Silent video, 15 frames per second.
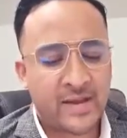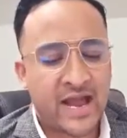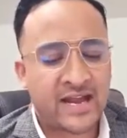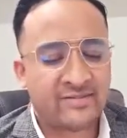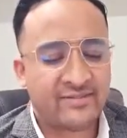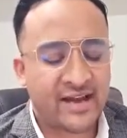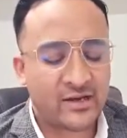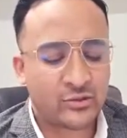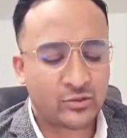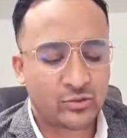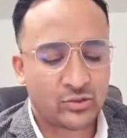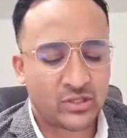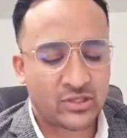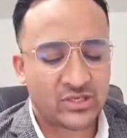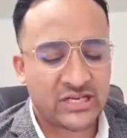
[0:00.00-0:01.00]
add value
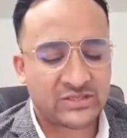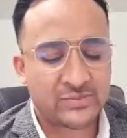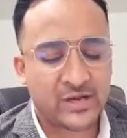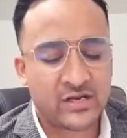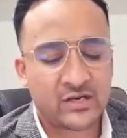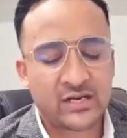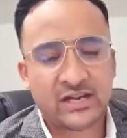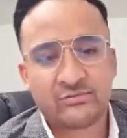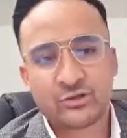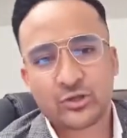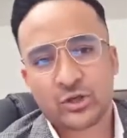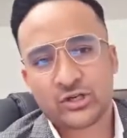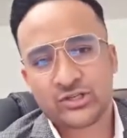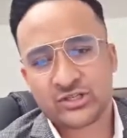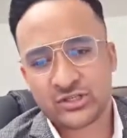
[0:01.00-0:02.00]
to the Tasmanian labour
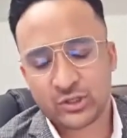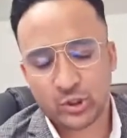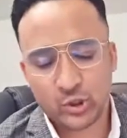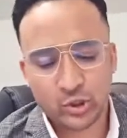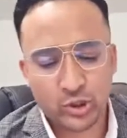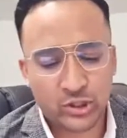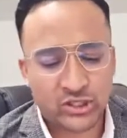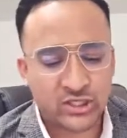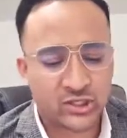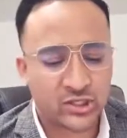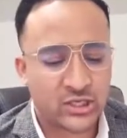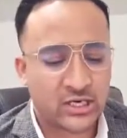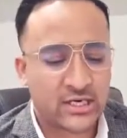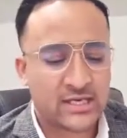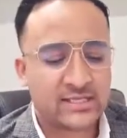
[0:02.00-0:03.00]
shortage and skill
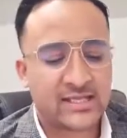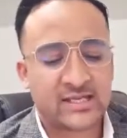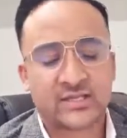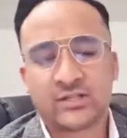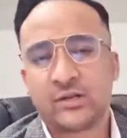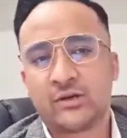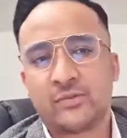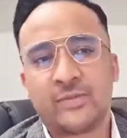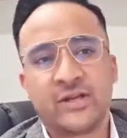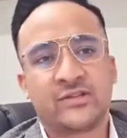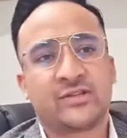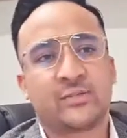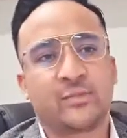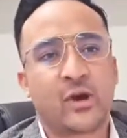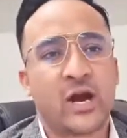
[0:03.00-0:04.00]
shortage, that still
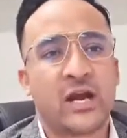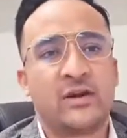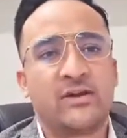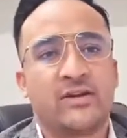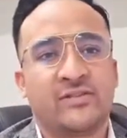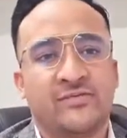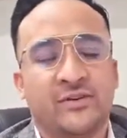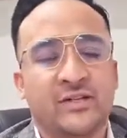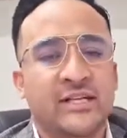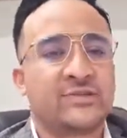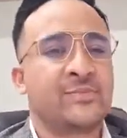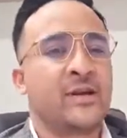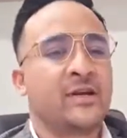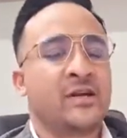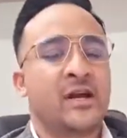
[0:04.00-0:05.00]
remains the priority for
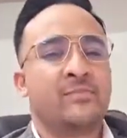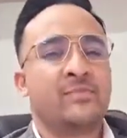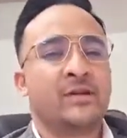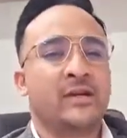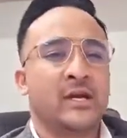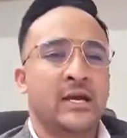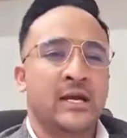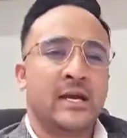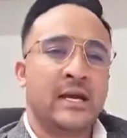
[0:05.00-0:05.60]
Tasmanian government.